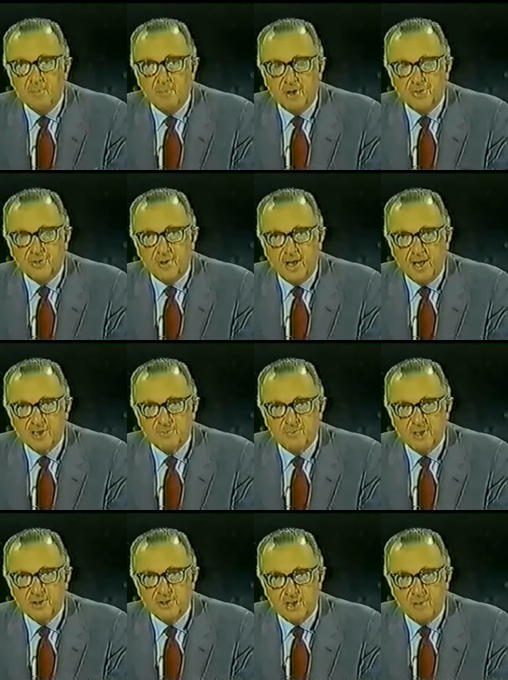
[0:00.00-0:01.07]
But there has
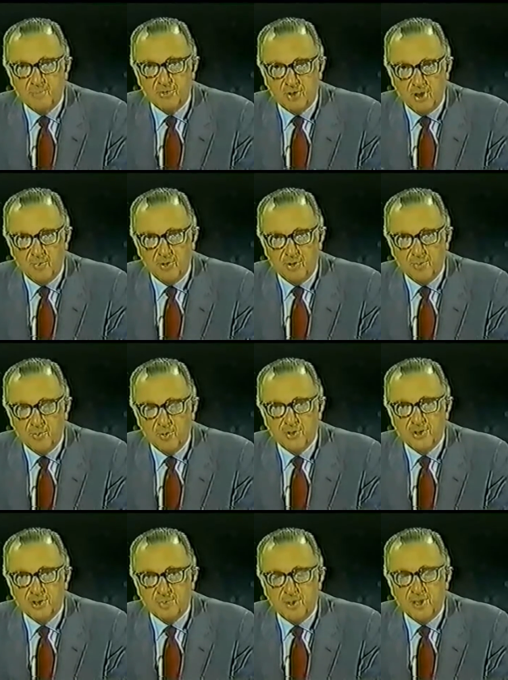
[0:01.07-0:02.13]
been some trouble
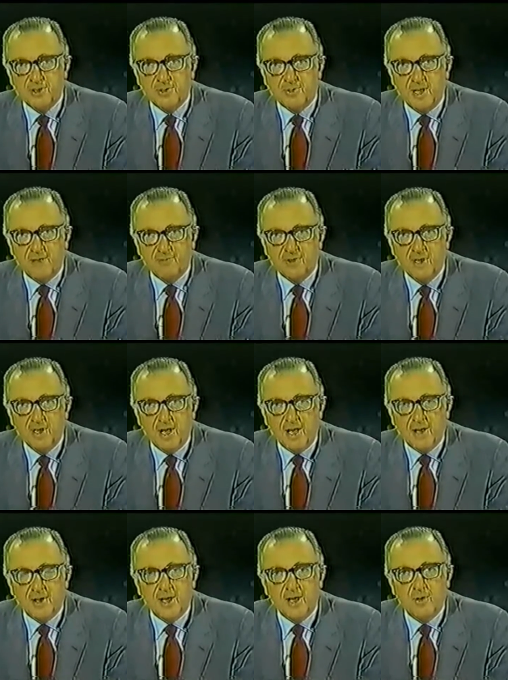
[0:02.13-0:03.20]
aboard the spacecraft,
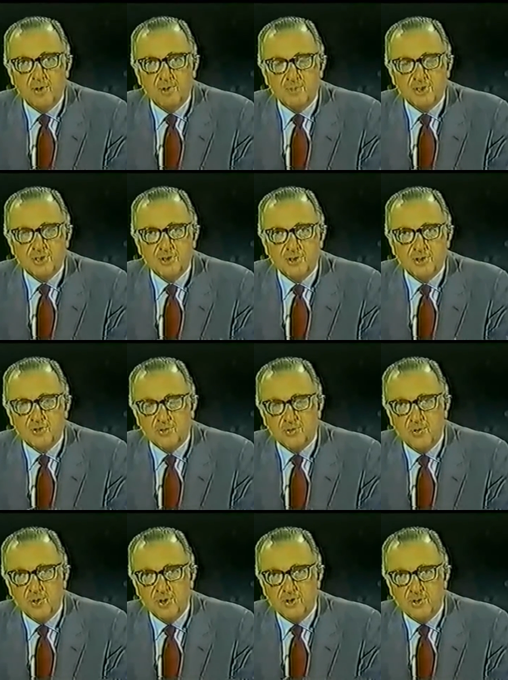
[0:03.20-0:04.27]
and now at Mission
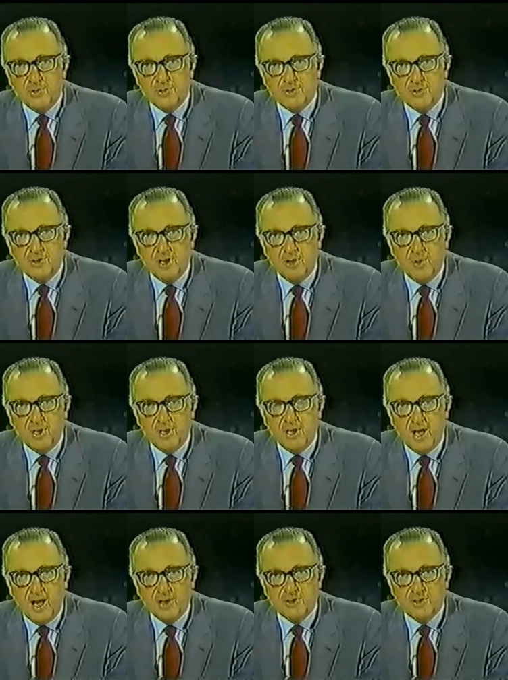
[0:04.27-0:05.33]
Control in Houston, they're
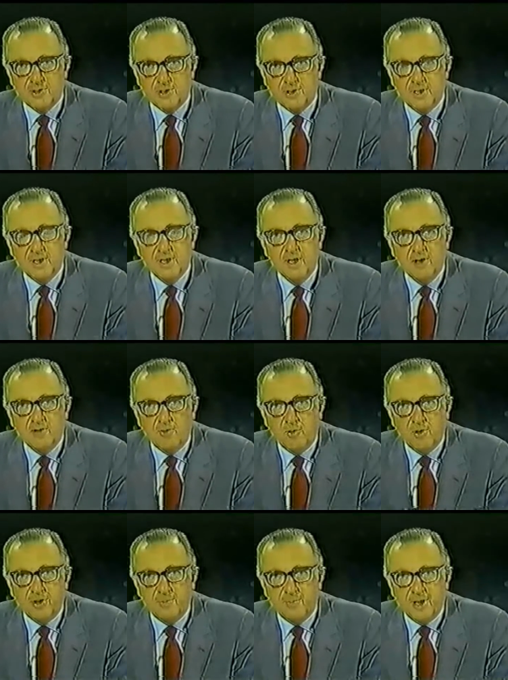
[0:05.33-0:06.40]
waiting anxiously
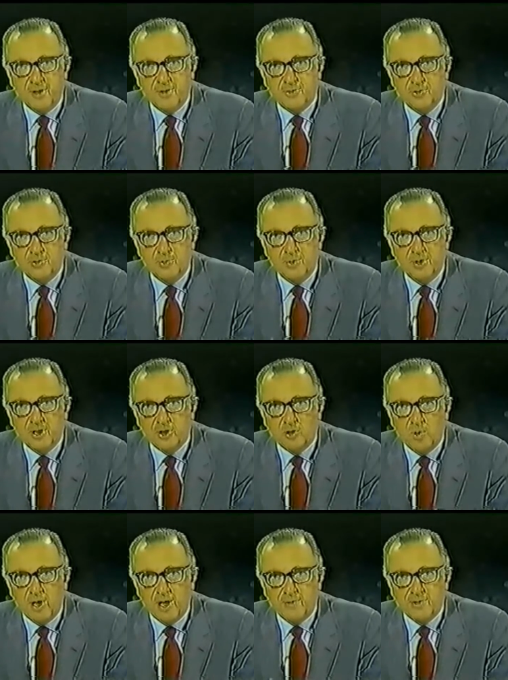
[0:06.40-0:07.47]
for the men to
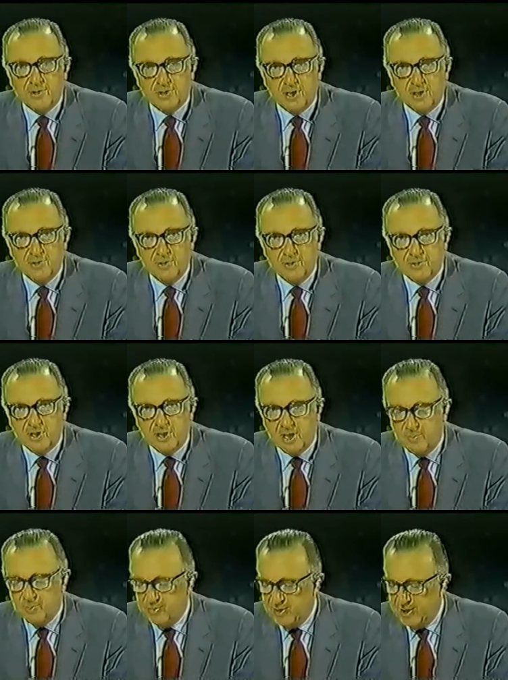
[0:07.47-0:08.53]
reacquire the signal as they
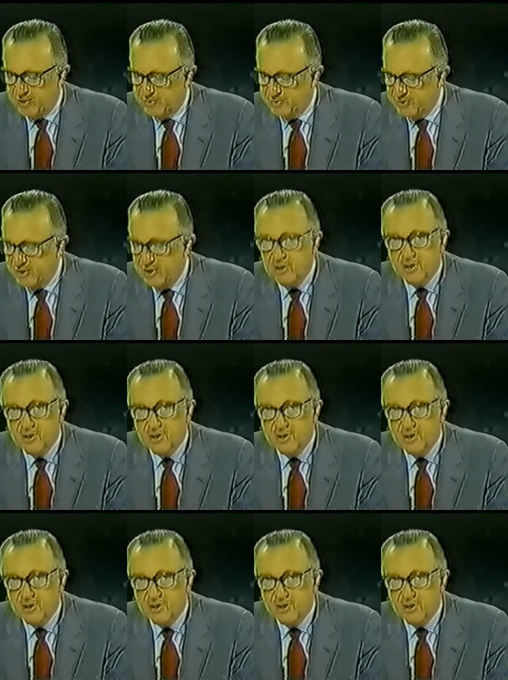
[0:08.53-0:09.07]
come around